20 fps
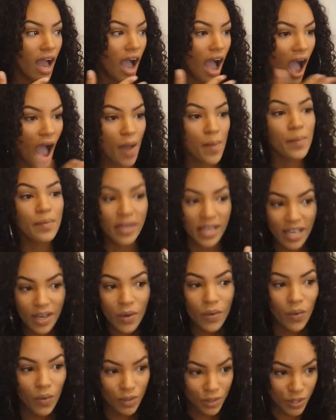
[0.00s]
I'm
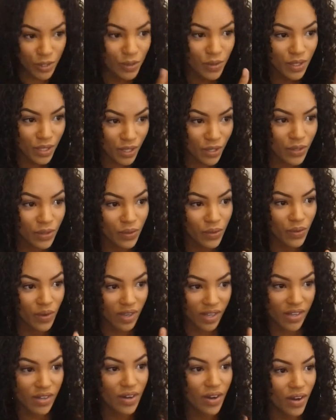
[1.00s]
equal to you.
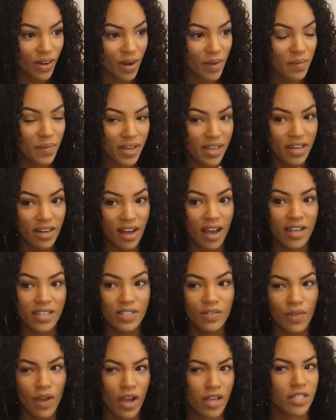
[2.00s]
You know what I mean?
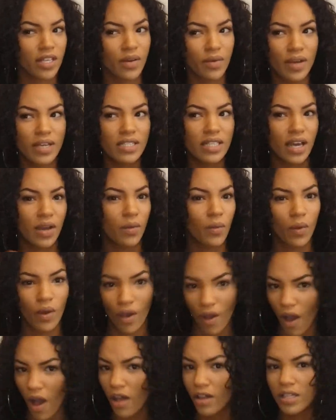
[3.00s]
As far as our race, like, we're
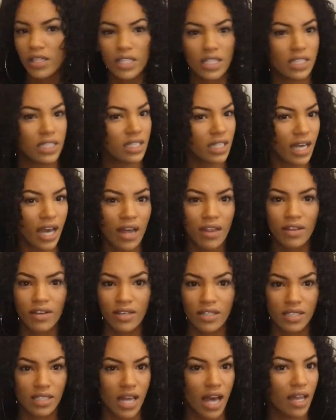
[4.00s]
all in this together.
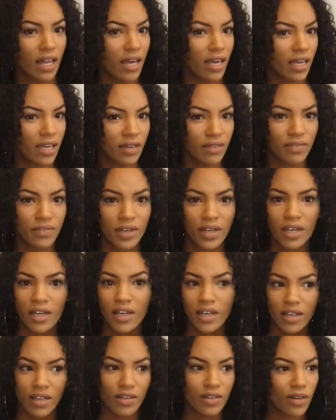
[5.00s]
It's not like if,
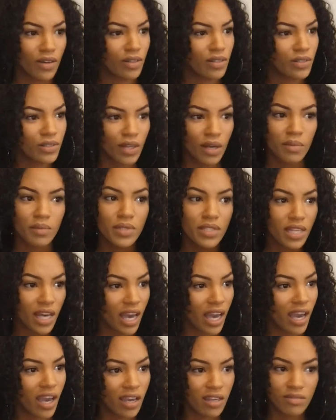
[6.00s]
you know, Trump
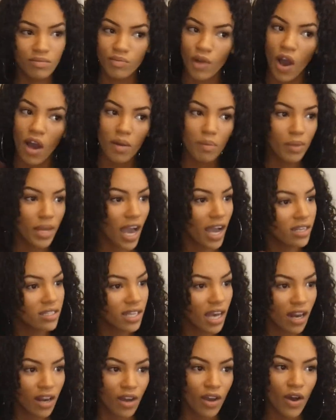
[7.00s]
say all the blacks
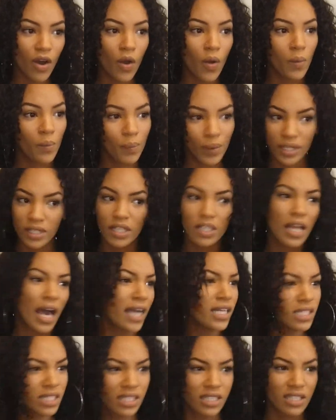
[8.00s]
gotta go, but the
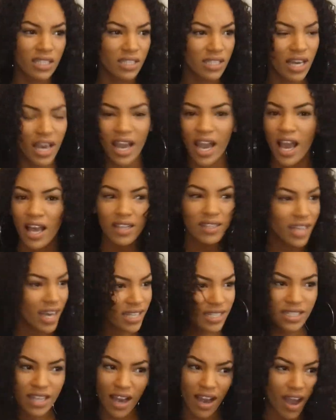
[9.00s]
light skins can say,
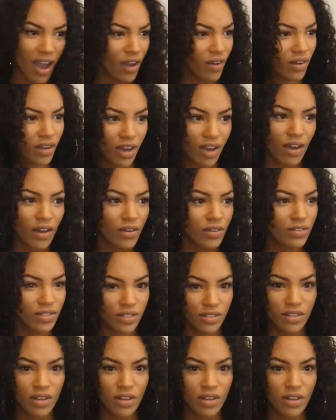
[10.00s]
that's not how it goes.